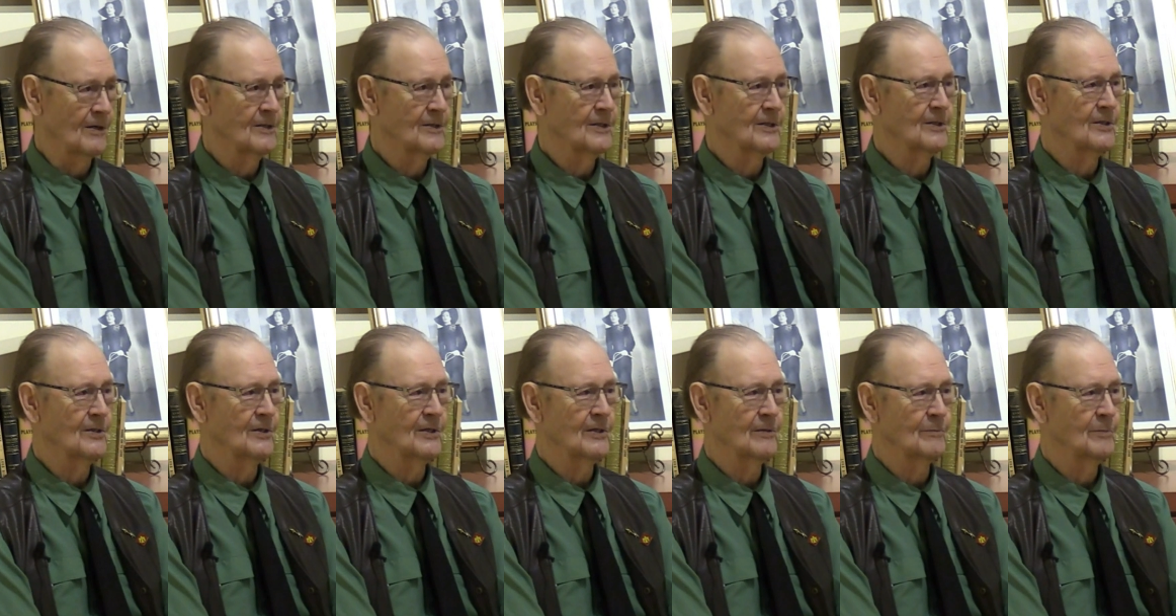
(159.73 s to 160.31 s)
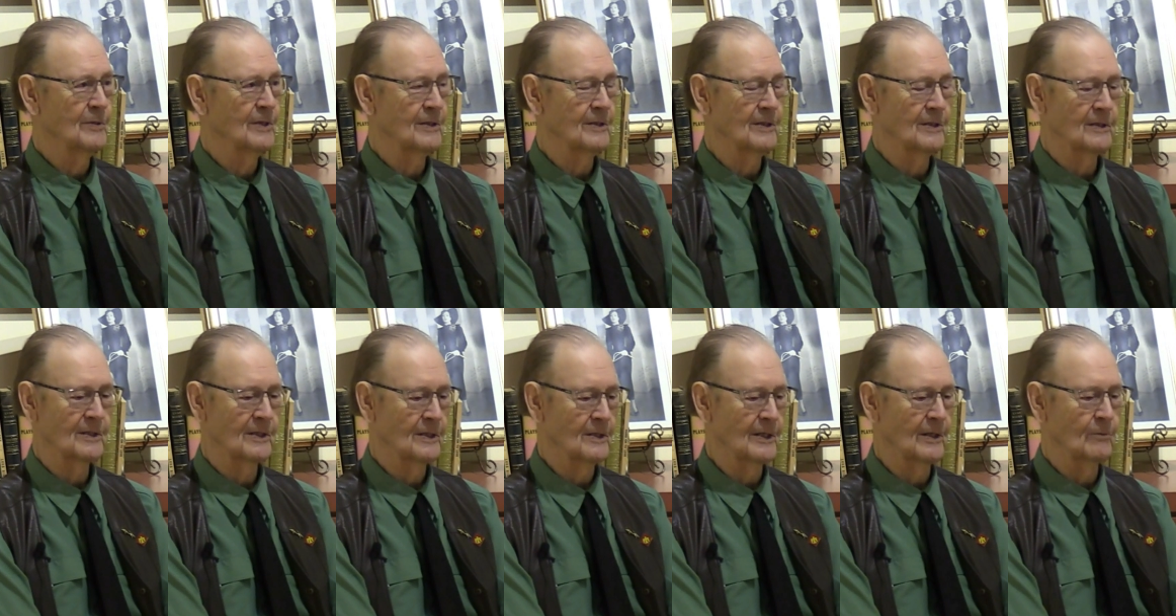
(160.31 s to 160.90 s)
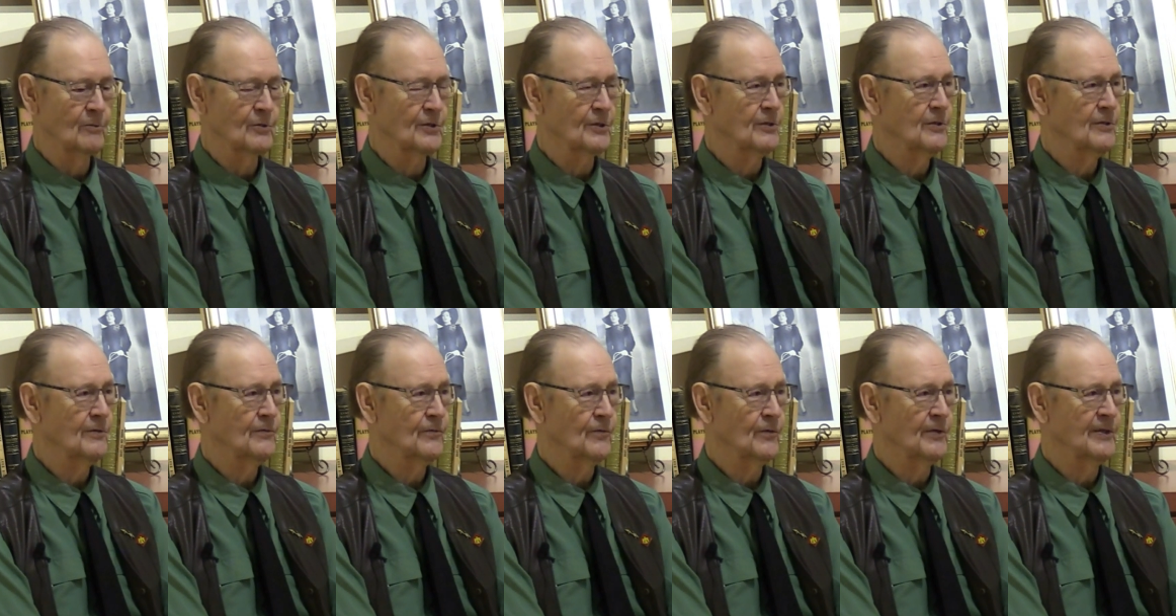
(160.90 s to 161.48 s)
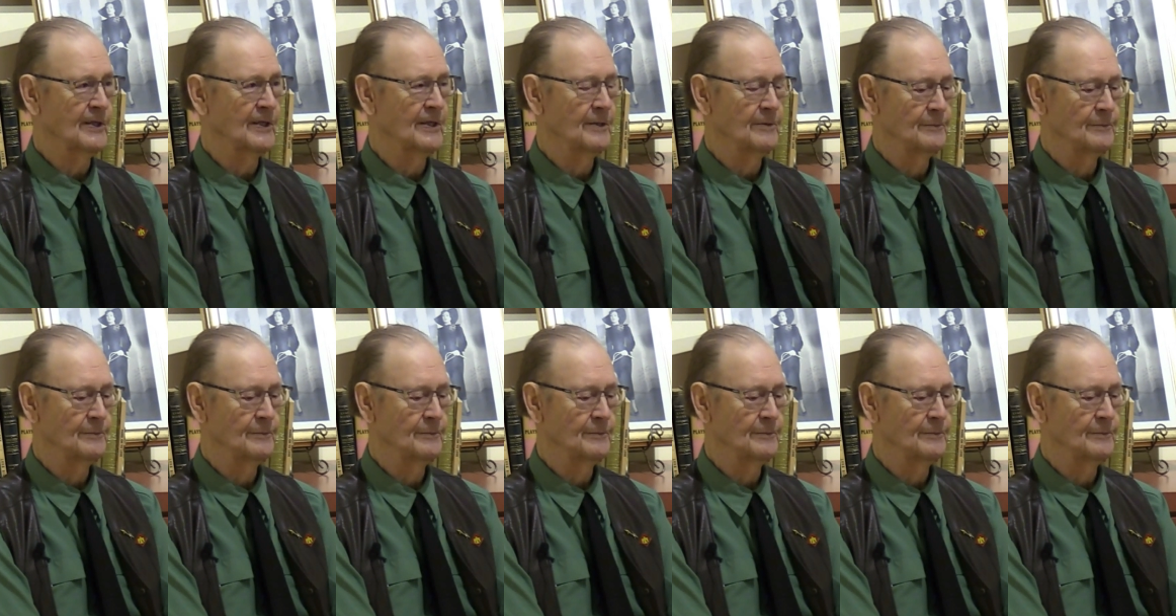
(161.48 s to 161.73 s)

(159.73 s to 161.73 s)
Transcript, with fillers: you know, he, but, and he was a good friend.